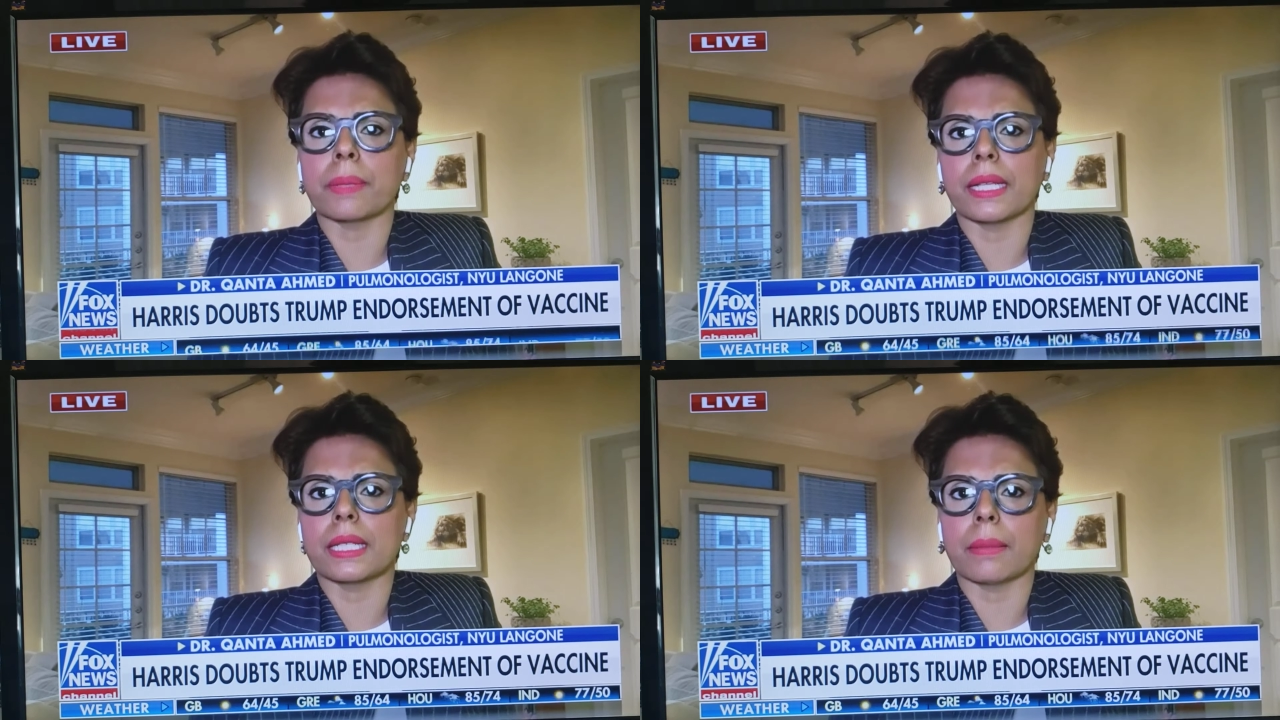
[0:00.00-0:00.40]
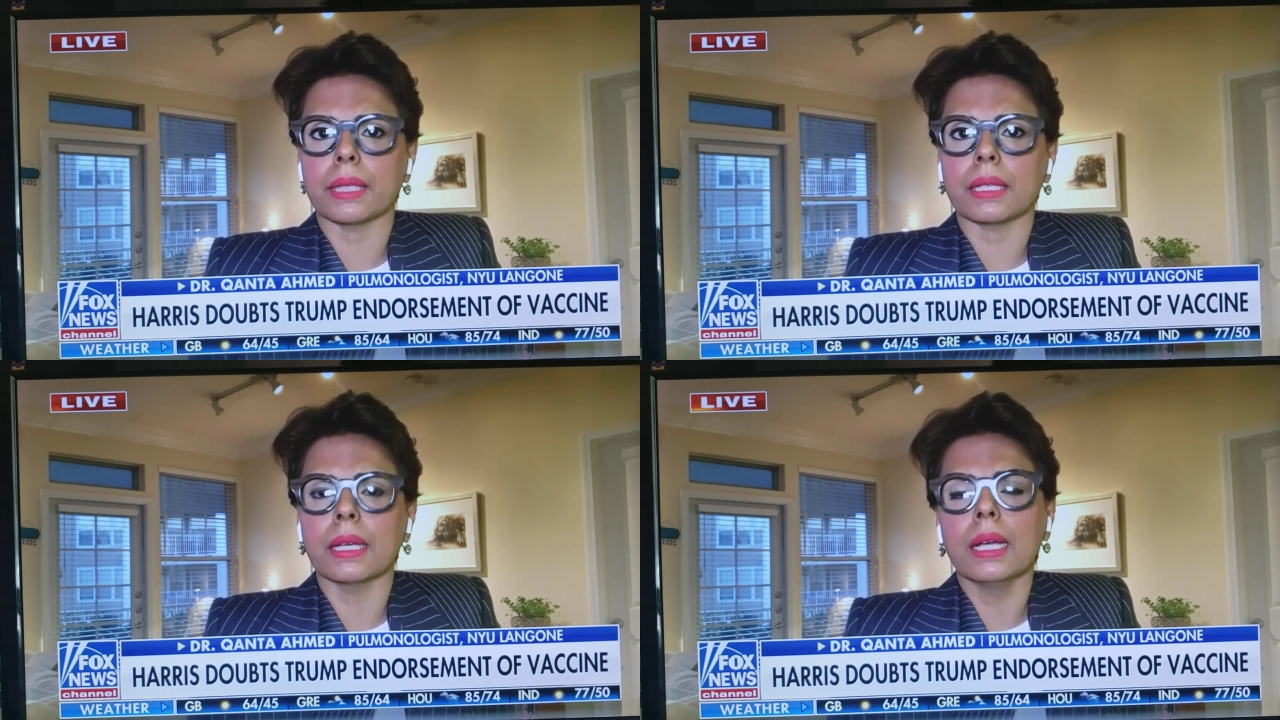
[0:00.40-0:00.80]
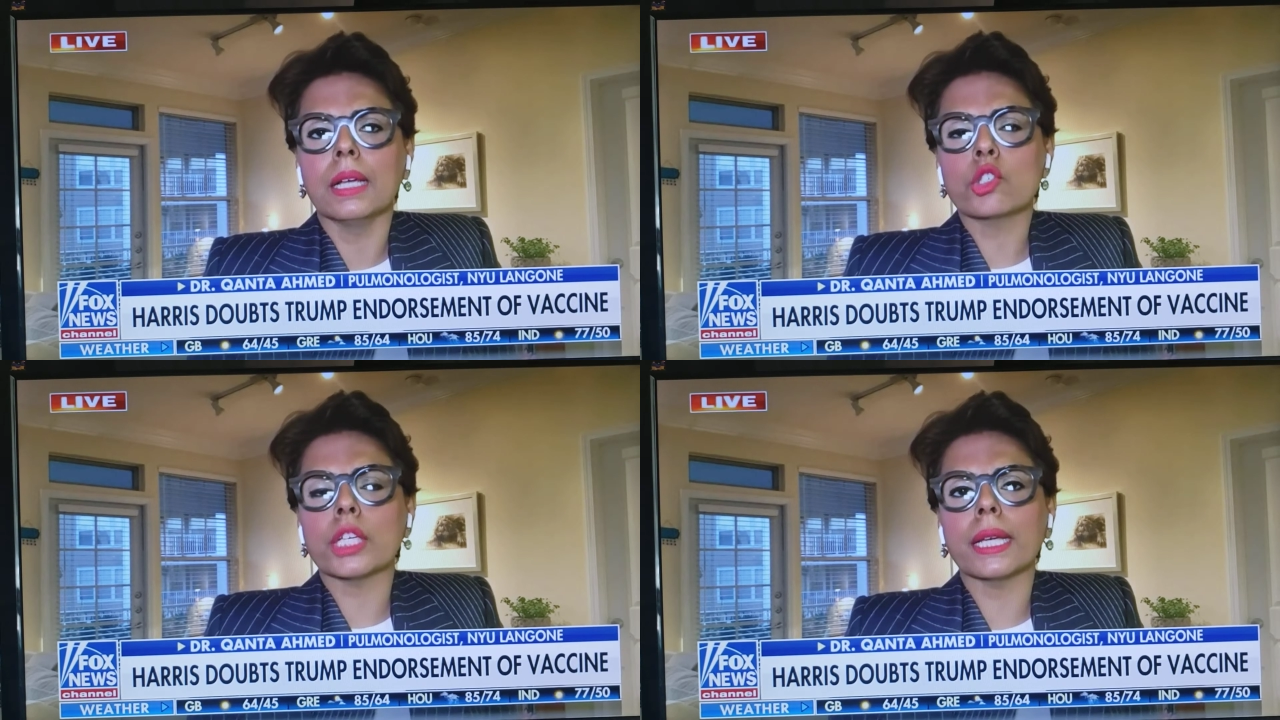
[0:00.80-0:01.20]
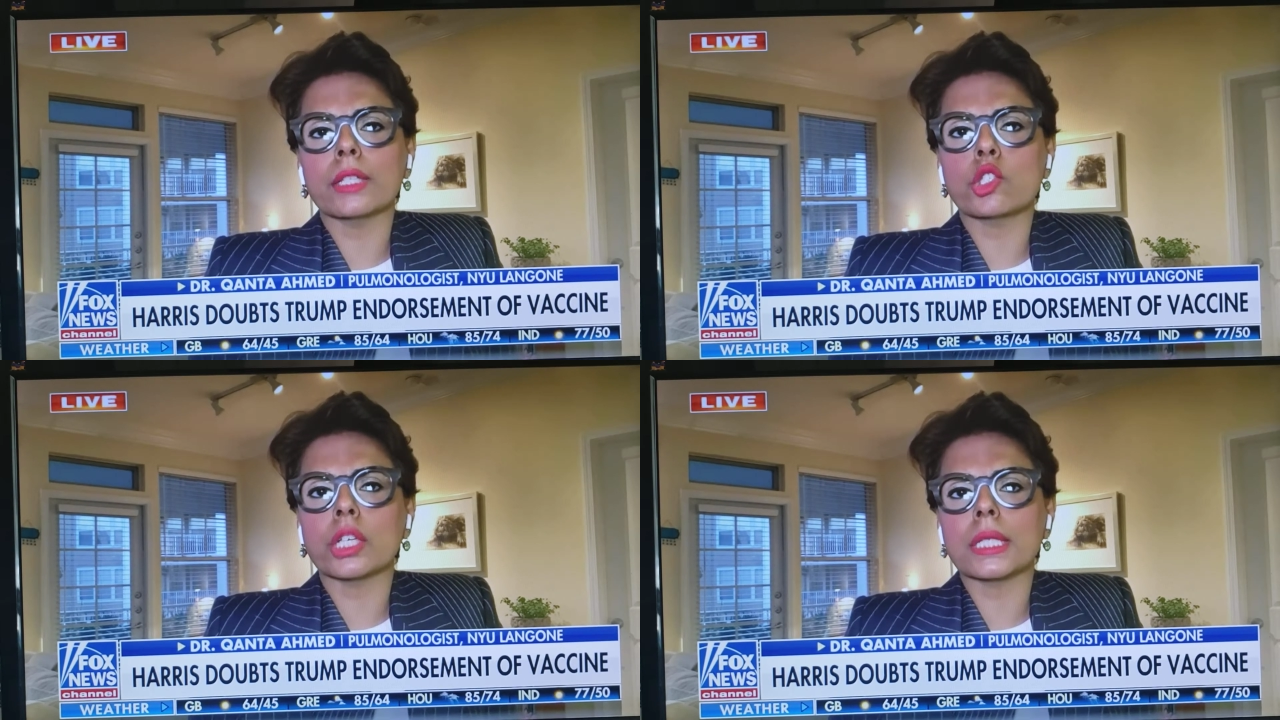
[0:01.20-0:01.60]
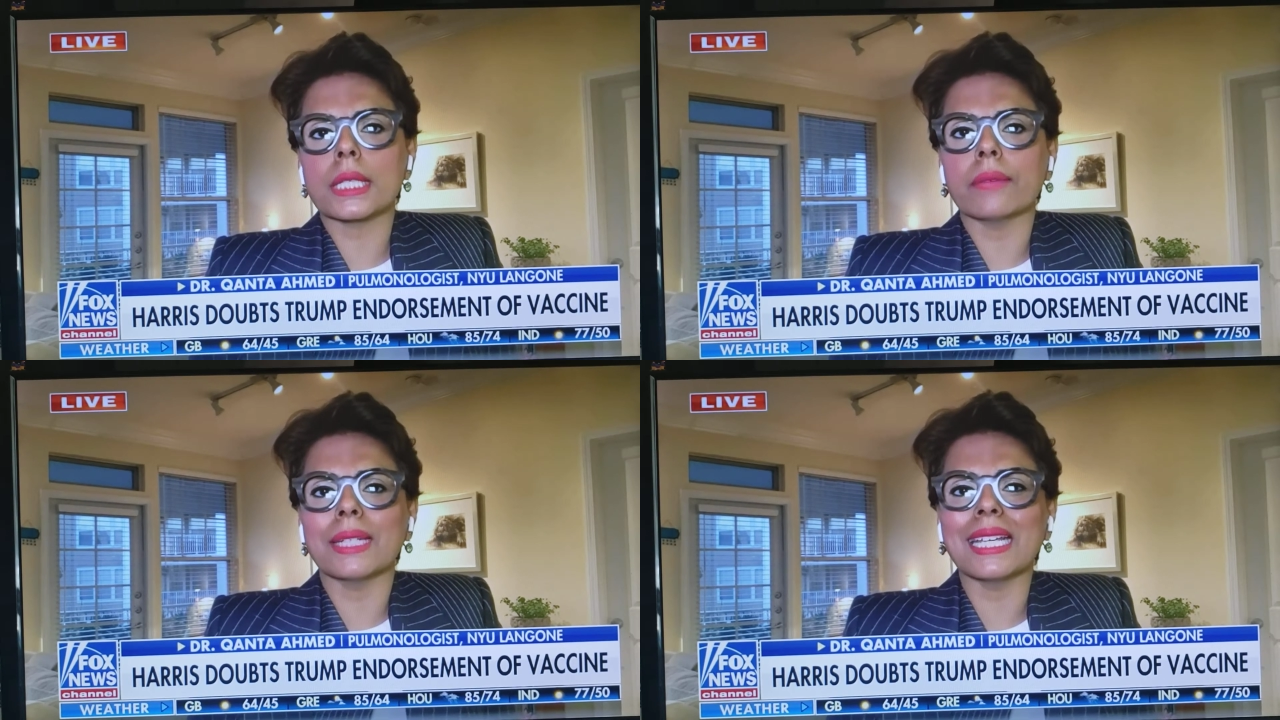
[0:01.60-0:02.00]
this pandemic. She has
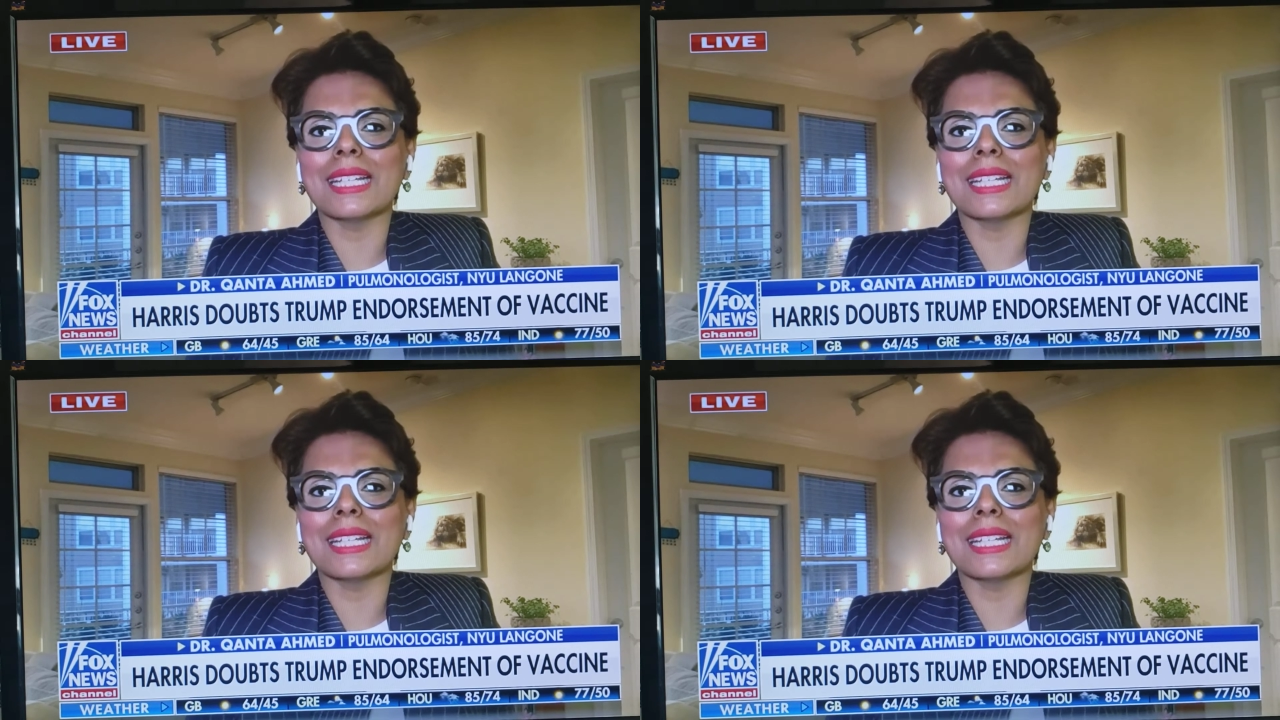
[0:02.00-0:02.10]
just given